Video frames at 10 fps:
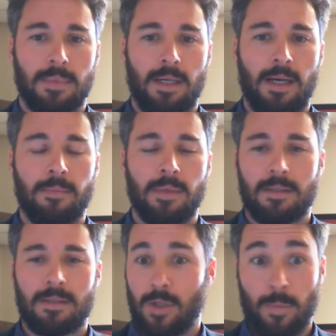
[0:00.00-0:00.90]
It's
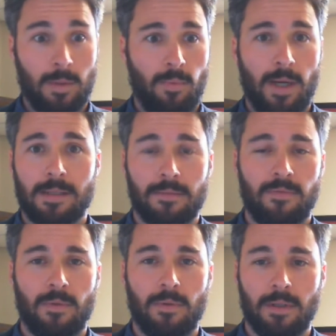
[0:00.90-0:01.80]
super impressive
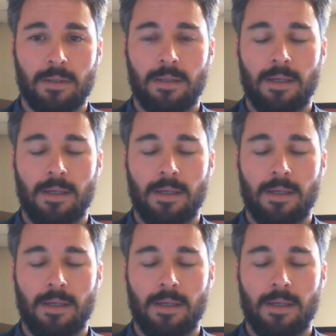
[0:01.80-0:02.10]
for